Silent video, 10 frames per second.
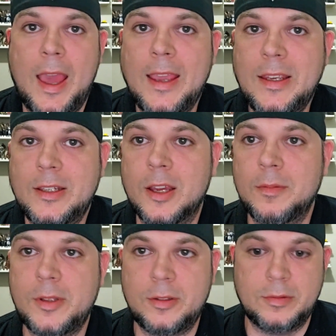
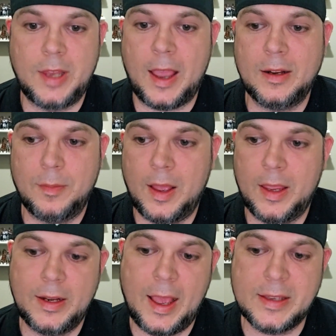AEW
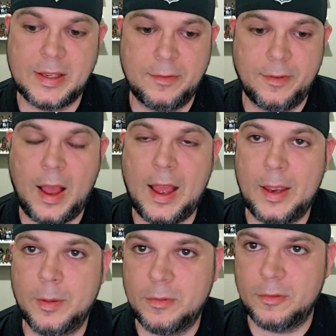Dynamite has a
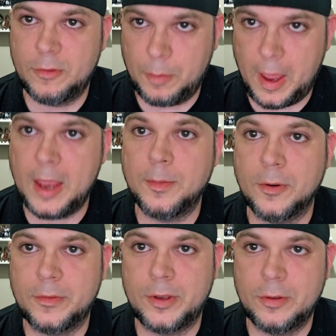vibe of a
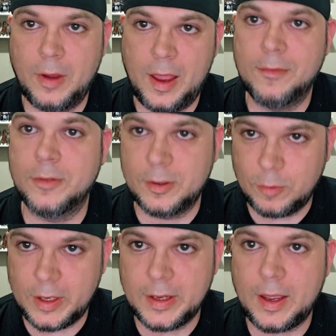pay-per-view every
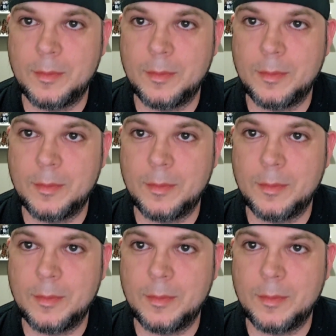week.